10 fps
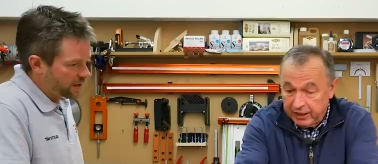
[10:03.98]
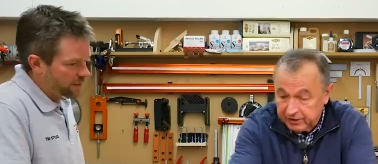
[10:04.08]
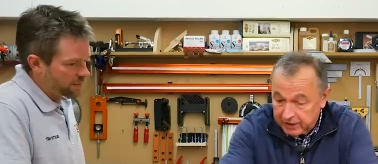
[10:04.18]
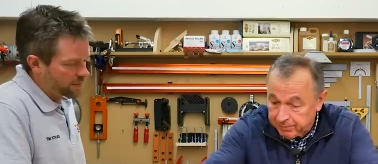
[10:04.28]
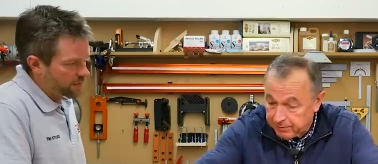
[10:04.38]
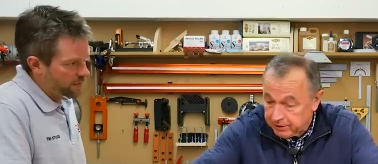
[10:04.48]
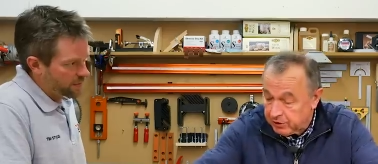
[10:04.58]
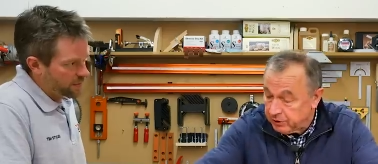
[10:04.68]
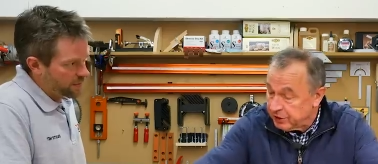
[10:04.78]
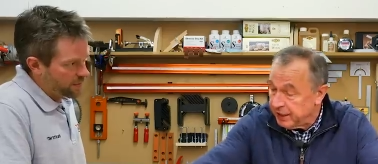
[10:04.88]
Speaker 1: and a couple
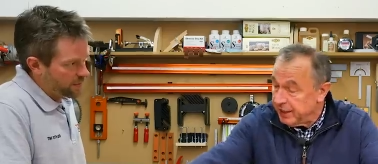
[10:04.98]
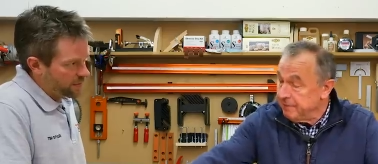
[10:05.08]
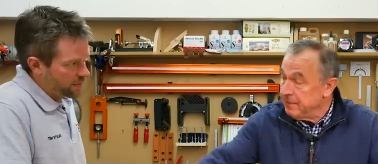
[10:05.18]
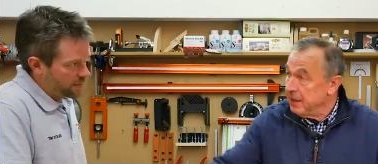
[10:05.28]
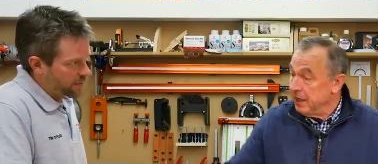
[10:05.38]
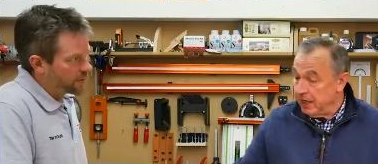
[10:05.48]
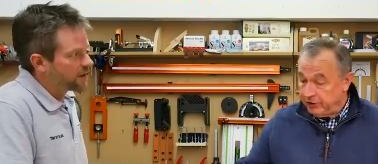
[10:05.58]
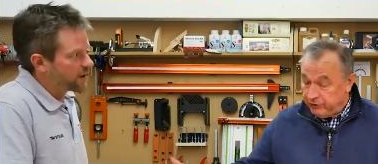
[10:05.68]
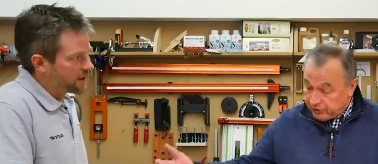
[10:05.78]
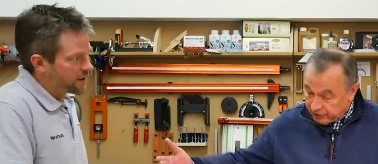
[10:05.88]
along there,
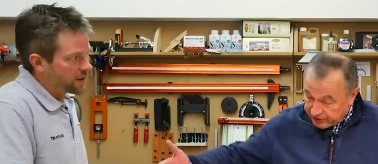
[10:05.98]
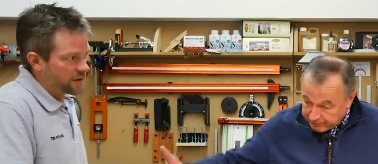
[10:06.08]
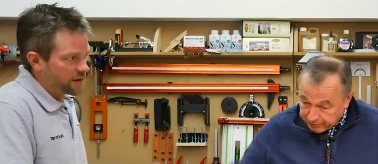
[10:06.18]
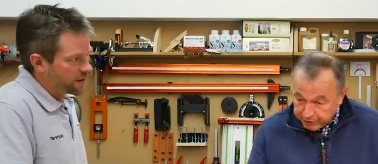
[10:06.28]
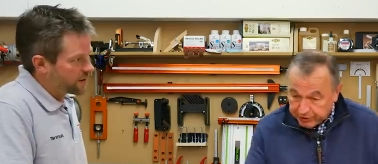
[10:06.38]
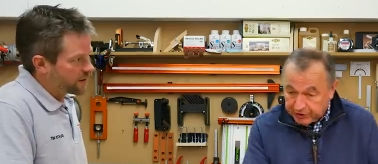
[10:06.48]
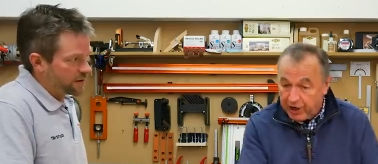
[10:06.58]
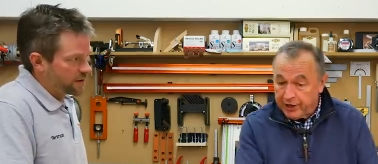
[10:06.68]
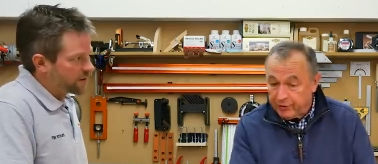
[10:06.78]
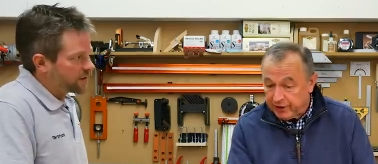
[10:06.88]
and you can then put your
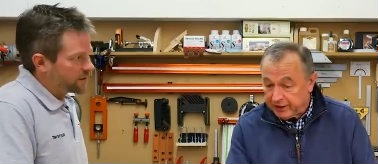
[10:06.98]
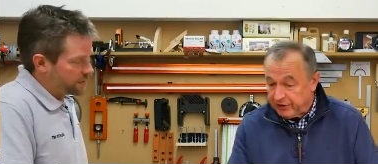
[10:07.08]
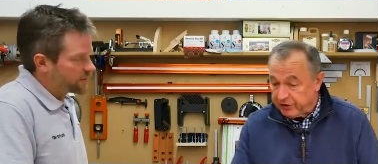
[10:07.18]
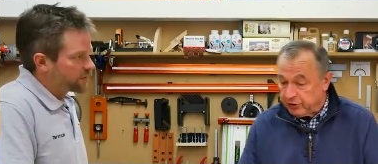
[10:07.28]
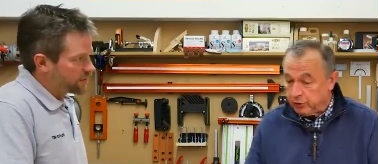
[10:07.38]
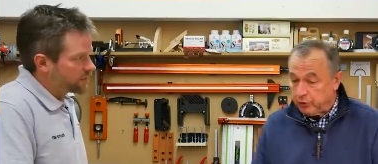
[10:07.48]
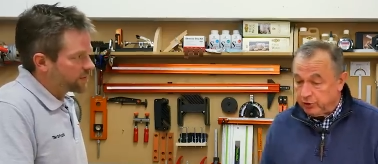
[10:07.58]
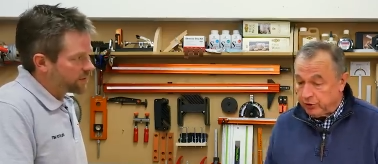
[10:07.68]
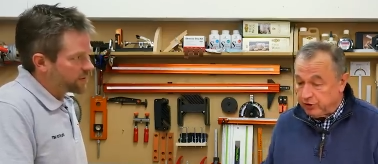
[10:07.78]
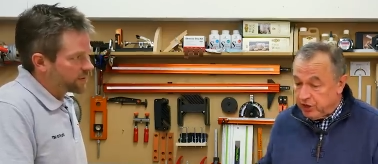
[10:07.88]
guide rail against the tall
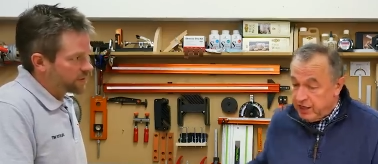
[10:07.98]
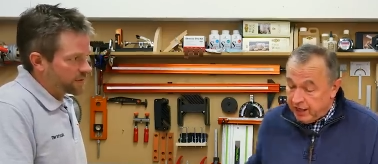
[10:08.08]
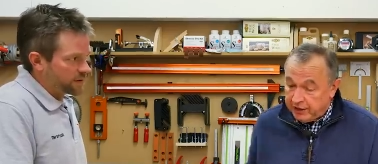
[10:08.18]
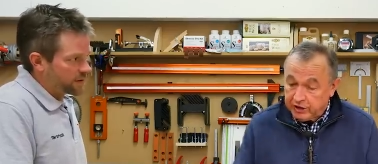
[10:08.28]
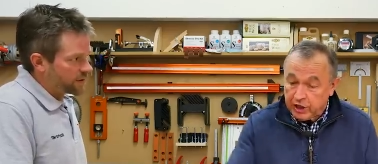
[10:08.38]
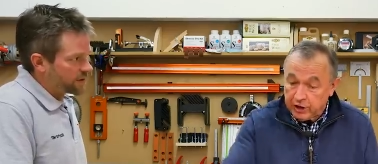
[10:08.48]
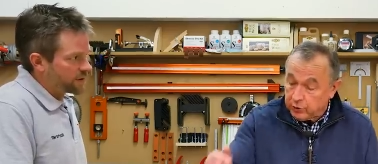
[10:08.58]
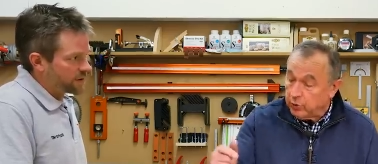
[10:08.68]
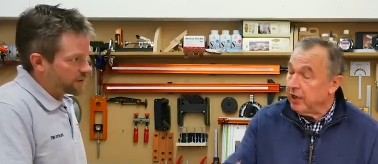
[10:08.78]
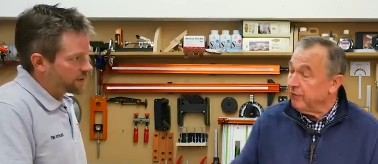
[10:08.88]
dogs and cut
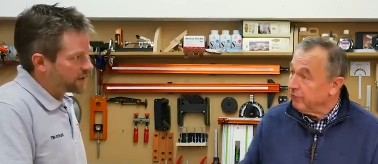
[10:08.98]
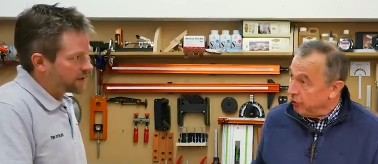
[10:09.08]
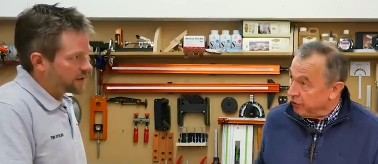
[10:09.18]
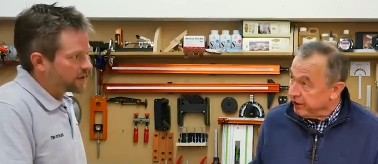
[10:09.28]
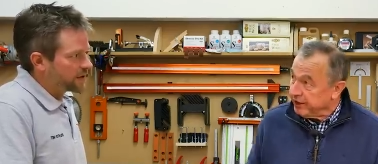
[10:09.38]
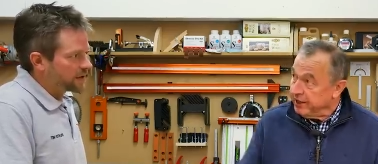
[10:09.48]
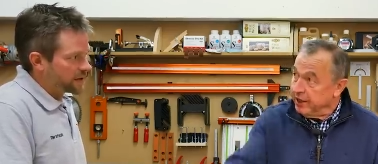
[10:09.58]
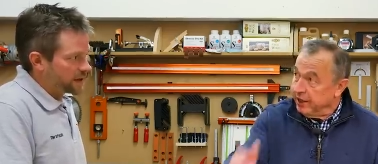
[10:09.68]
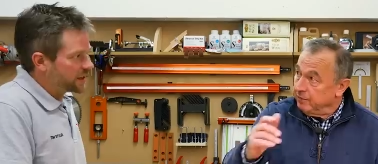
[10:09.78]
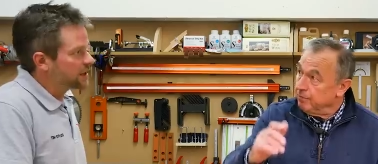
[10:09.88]
all that flooring
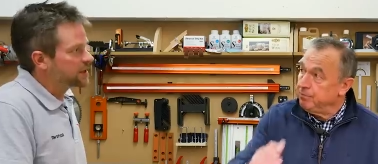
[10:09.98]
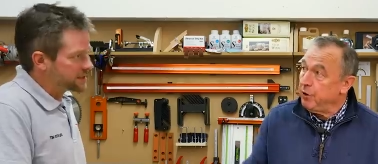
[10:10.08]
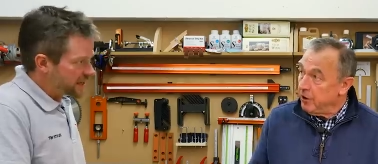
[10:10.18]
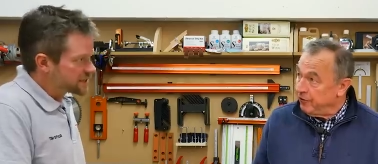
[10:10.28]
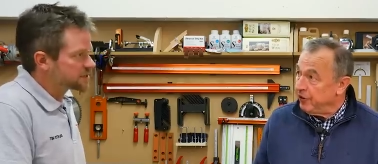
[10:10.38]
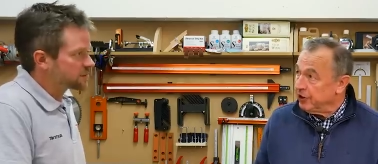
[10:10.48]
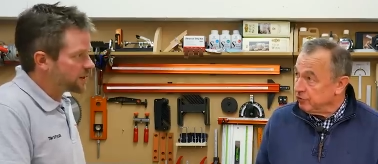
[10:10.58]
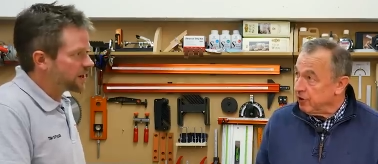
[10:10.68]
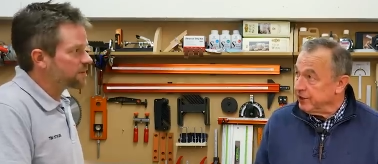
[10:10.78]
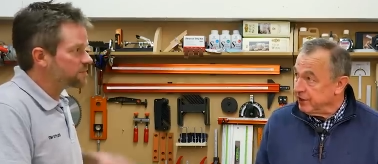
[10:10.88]
at perfect dead
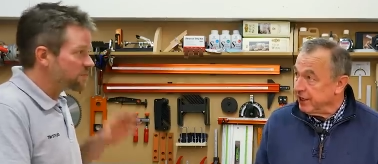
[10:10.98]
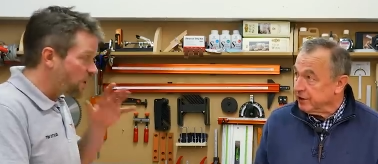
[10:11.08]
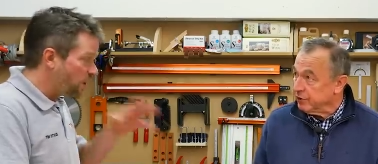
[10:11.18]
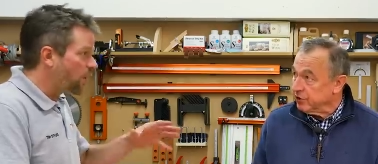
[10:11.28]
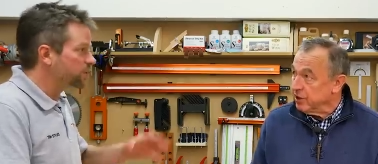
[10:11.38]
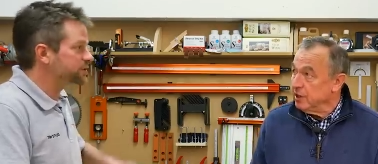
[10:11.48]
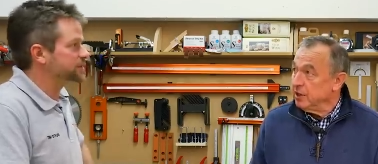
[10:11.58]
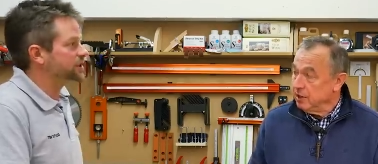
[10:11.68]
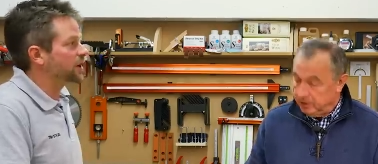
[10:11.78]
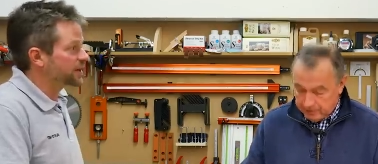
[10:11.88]
square, right angles. On
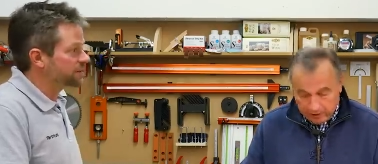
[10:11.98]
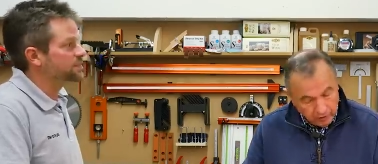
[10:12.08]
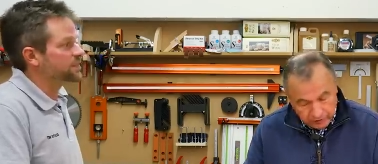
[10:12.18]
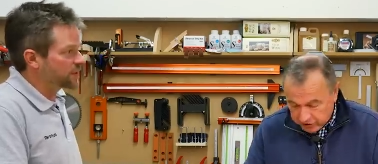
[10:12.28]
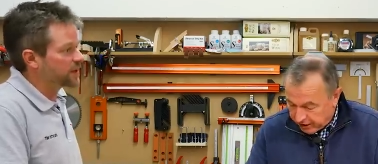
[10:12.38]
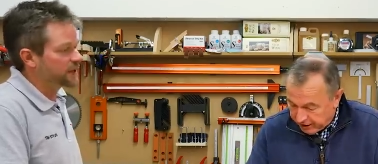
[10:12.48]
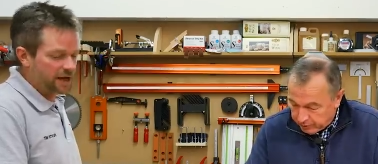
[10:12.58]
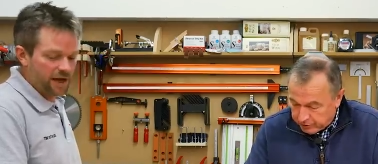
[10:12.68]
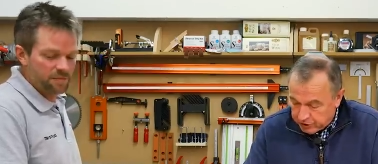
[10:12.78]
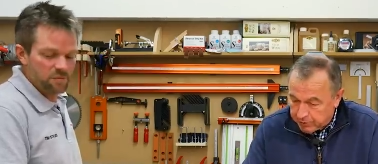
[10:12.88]
site. On site,
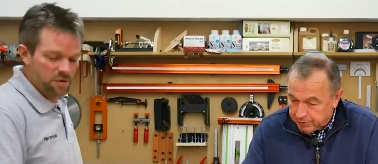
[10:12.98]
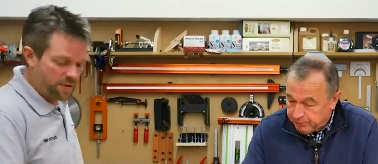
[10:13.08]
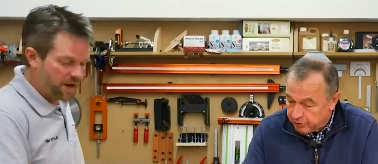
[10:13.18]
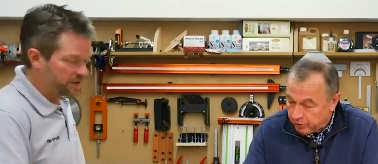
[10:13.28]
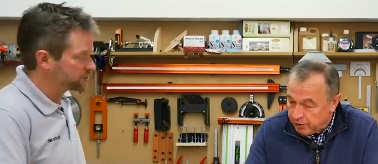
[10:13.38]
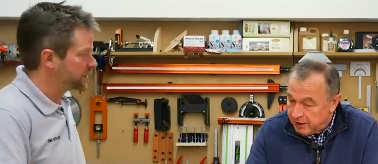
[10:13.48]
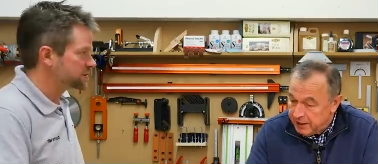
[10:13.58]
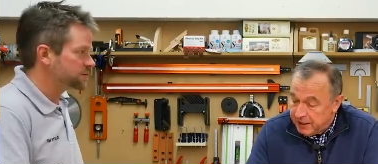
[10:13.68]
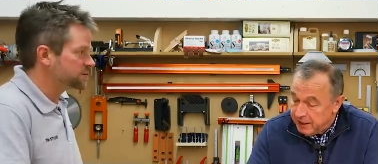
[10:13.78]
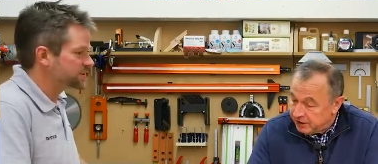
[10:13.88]
yeah, no with problem. Pair at all. Of
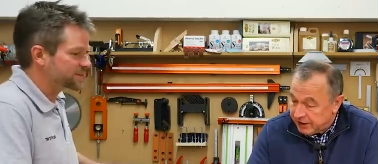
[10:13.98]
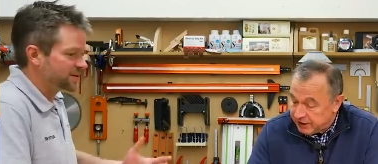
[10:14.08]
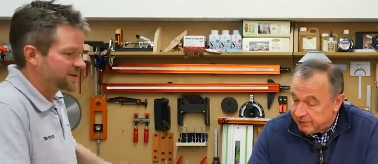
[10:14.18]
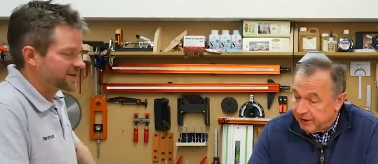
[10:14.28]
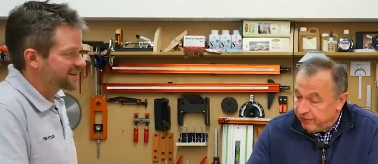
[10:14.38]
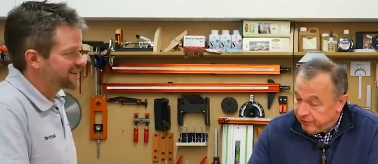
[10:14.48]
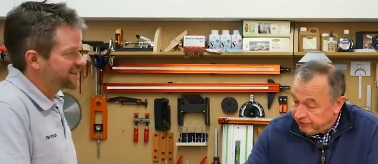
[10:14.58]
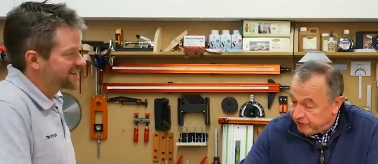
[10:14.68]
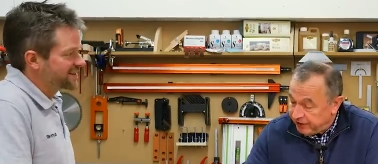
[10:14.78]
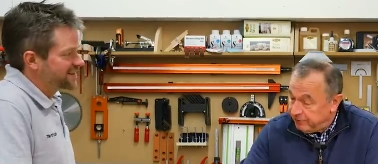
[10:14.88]
trestles. It takes about
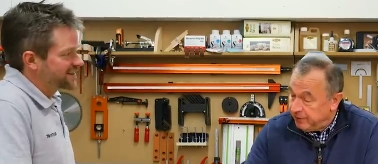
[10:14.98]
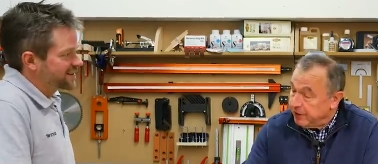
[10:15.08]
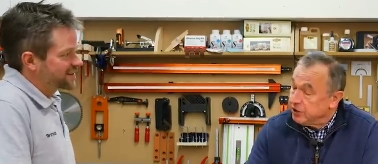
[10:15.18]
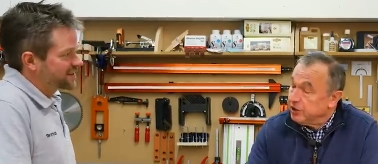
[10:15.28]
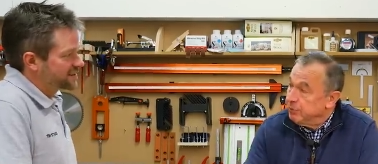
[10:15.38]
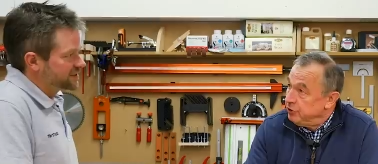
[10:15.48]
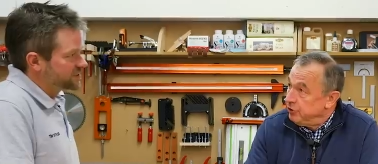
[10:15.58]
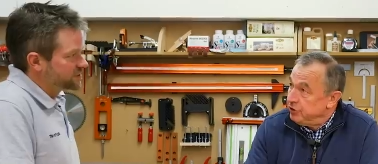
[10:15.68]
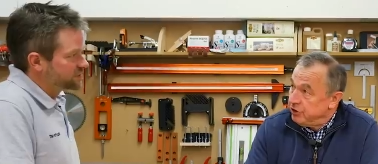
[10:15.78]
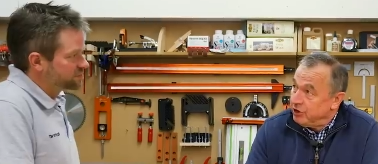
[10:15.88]
fifteen minutes to
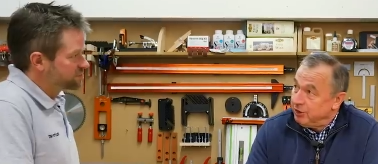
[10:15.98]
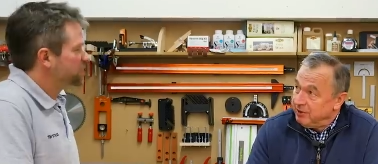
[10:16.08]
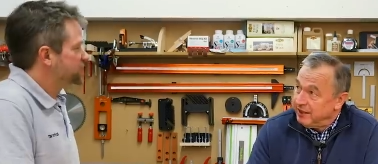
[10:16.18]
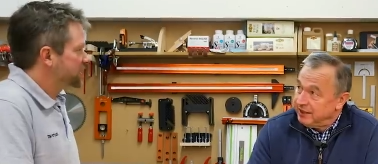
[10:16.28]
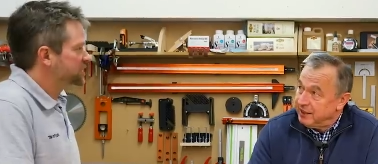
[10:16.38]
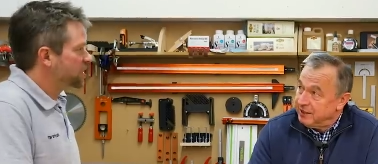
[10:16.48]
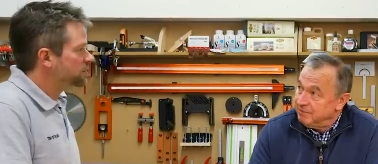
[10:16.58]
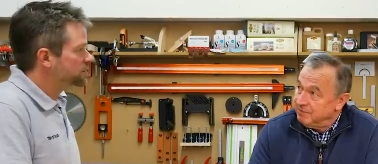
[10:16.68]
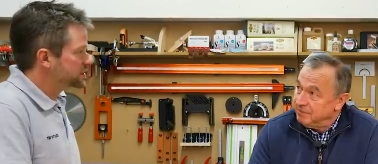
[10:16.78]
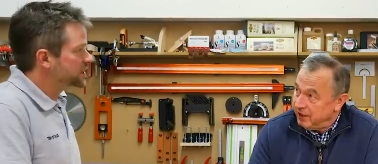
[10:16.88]
produce a top about like six that.
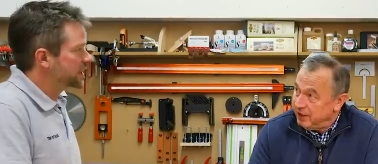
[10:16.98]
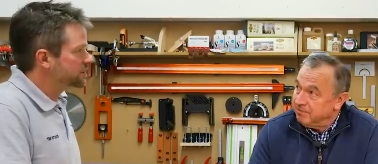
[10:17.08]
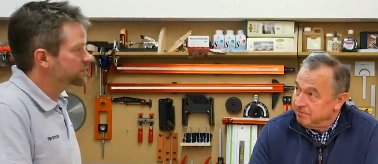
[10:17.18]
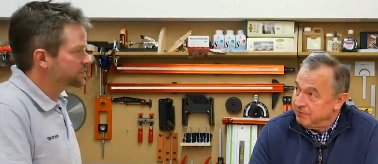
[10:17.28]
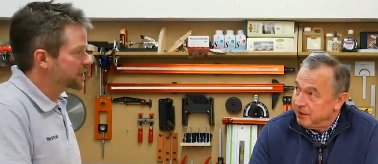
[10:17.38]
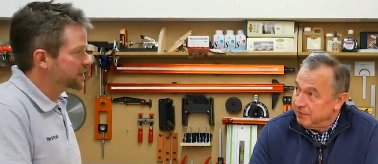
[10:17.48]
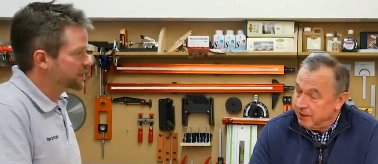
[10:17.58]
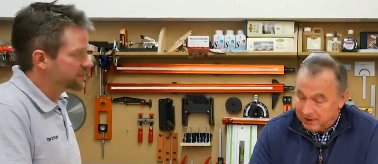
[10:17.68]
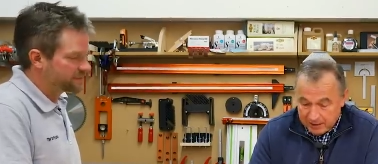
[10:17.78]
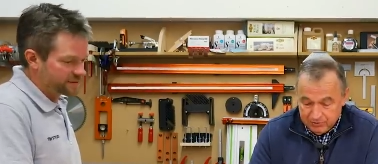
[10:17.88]
Holes, yeah. yeah,
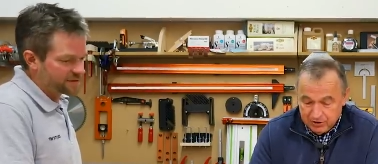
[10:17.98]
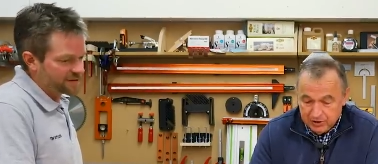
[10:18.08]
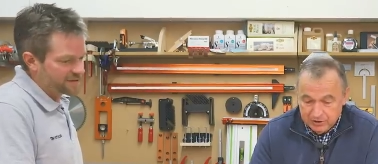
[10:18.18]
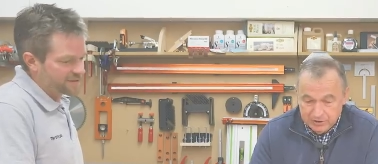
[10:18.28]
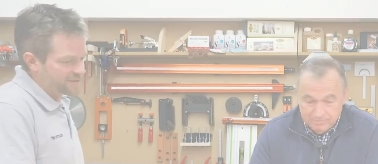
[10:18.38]
yeah, yeah. Absolutely.